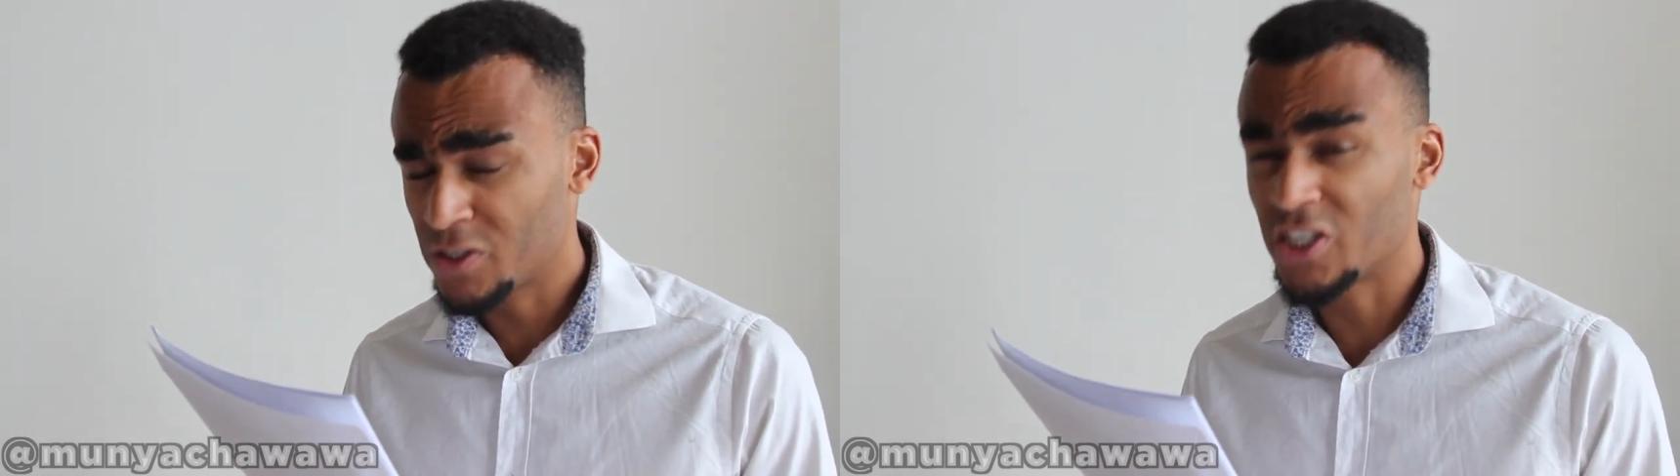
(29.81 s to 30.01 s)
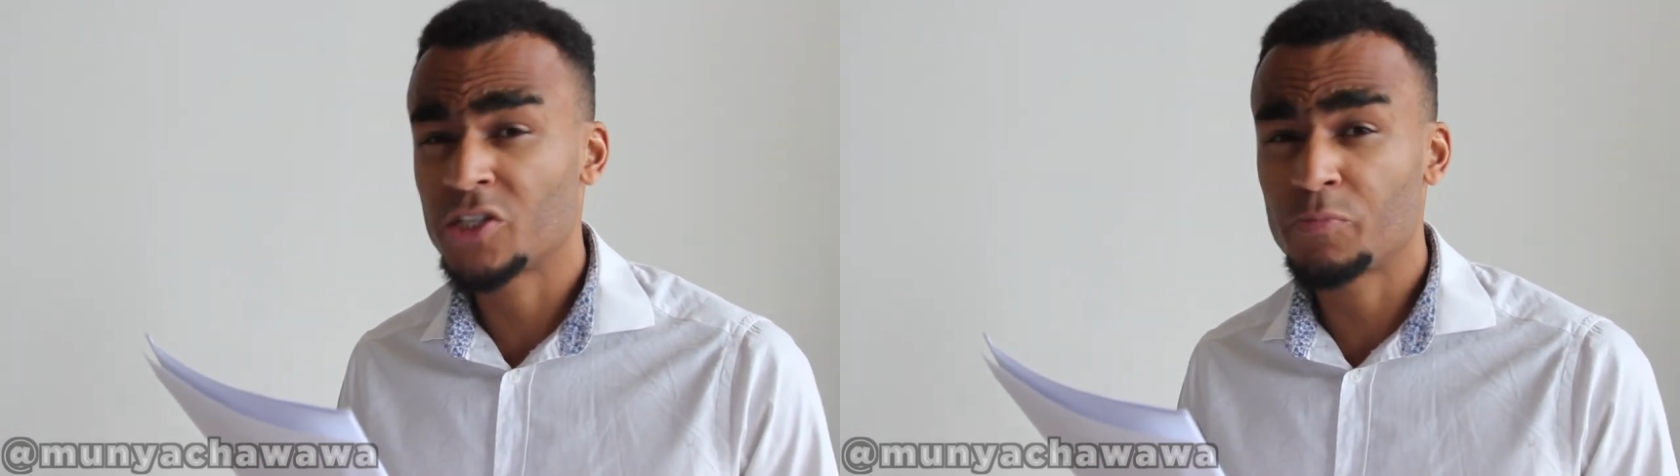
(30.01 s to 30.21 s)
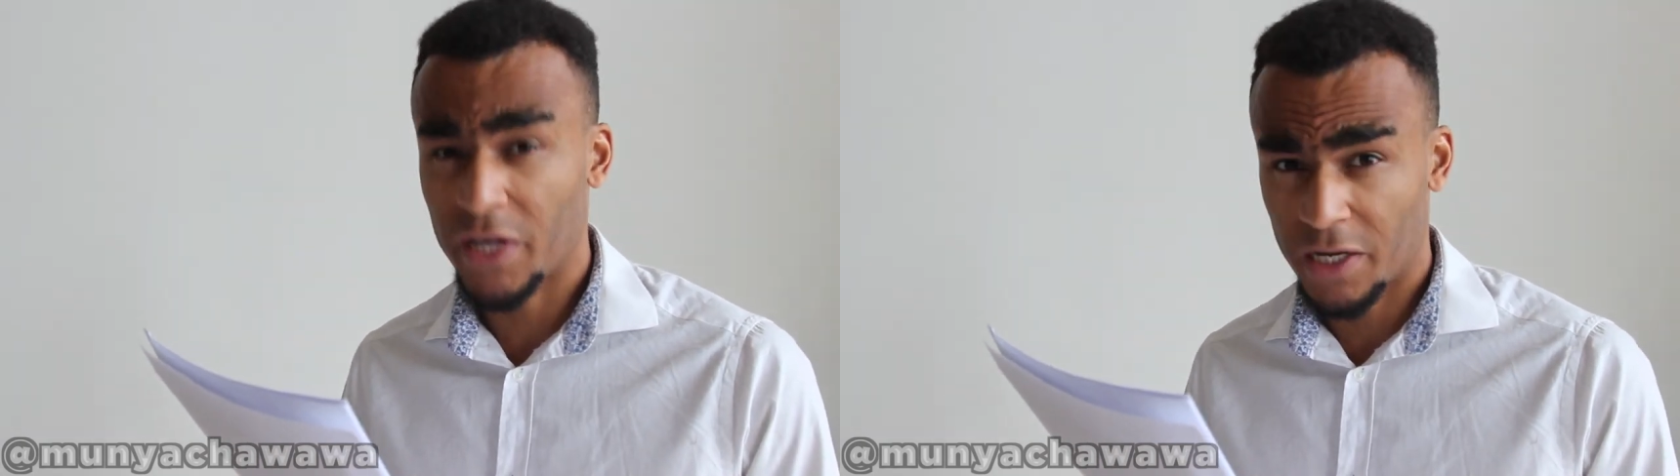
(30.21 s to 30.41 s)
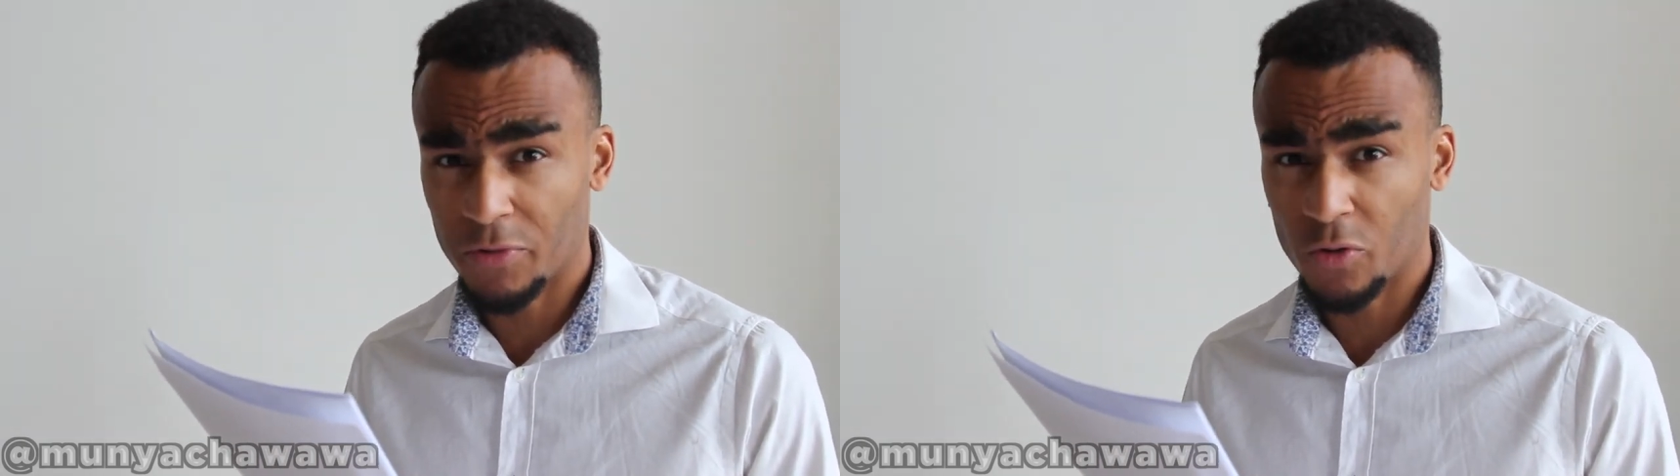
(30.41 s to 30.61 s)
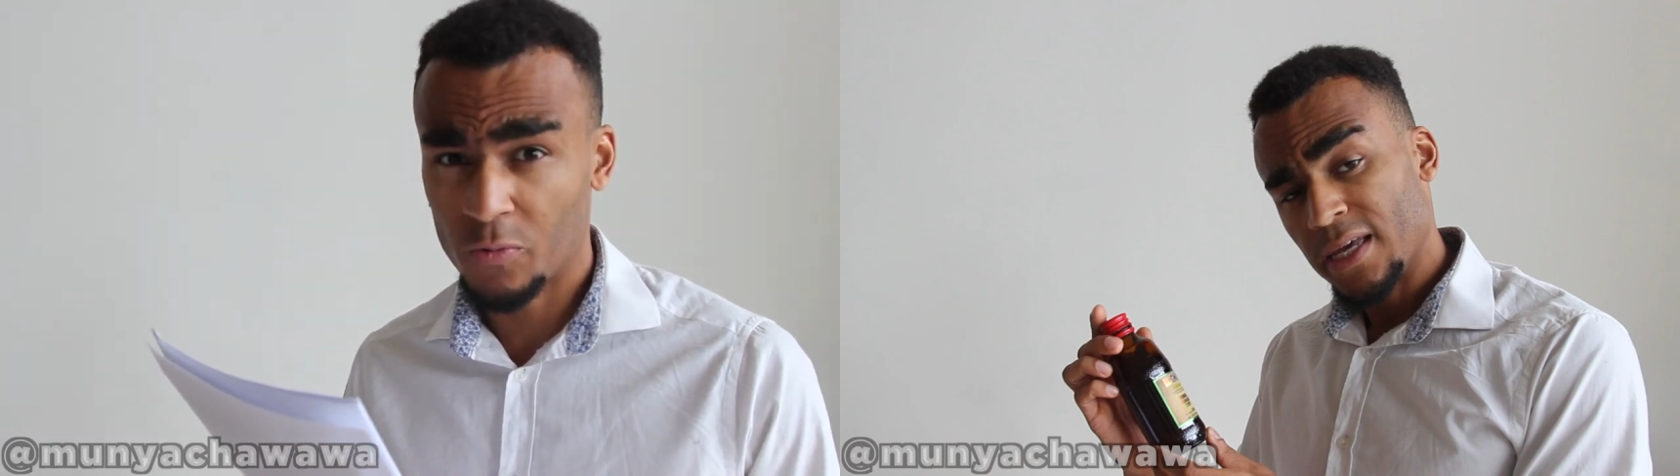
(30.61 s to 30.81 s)

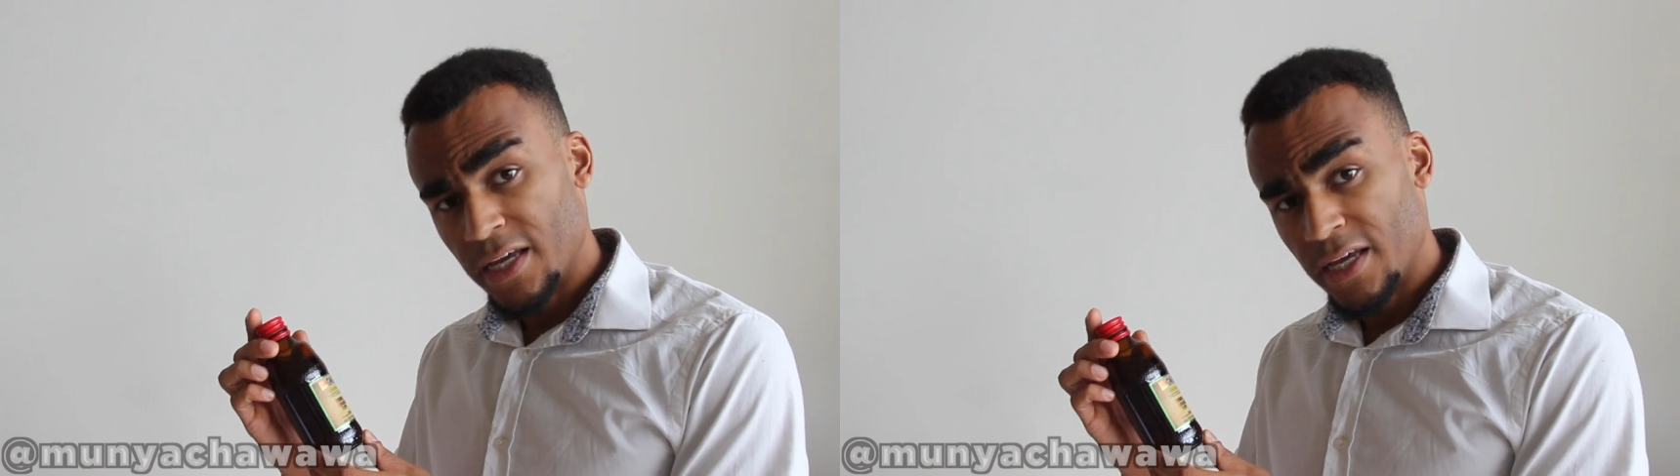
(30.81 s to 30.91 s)
despicable.